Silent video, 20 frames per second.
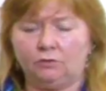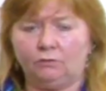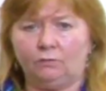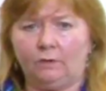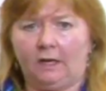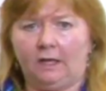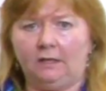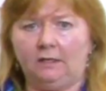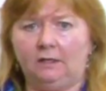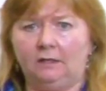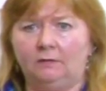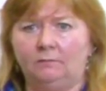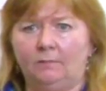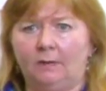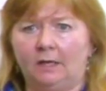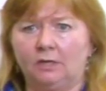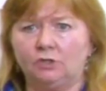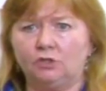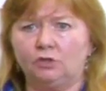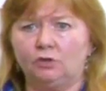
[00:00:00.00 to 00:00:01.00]
radian
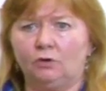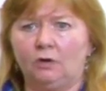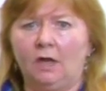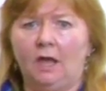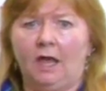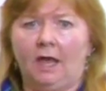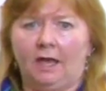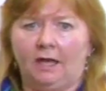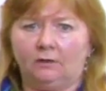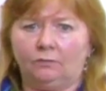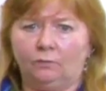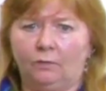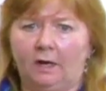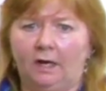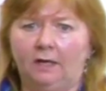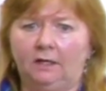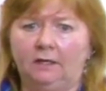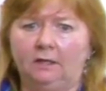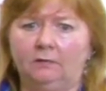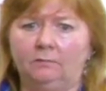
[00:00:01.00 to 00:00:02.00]
measure and
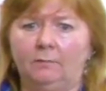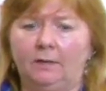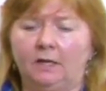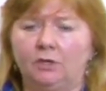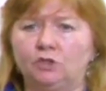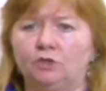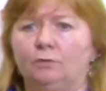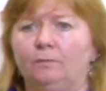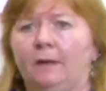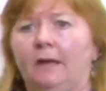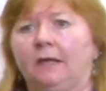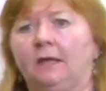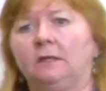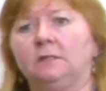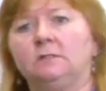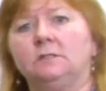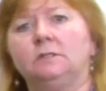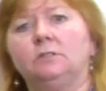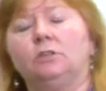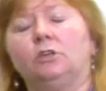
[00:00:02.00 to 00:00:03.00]
radian measure back
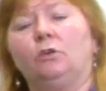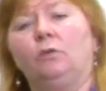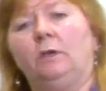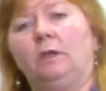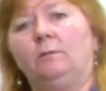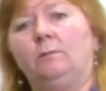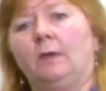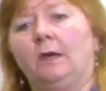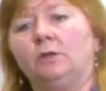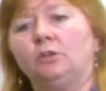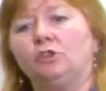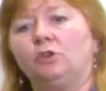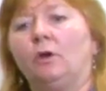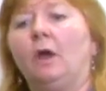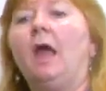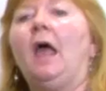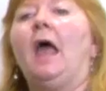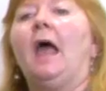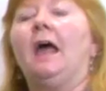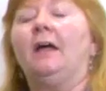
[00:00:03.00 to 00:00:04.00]
into degree measure.
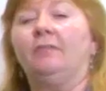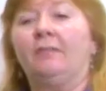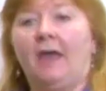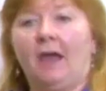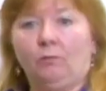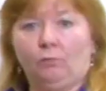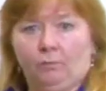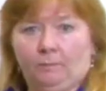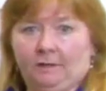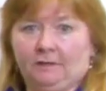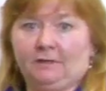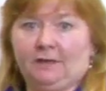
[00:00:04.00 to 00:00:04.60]
And that will be the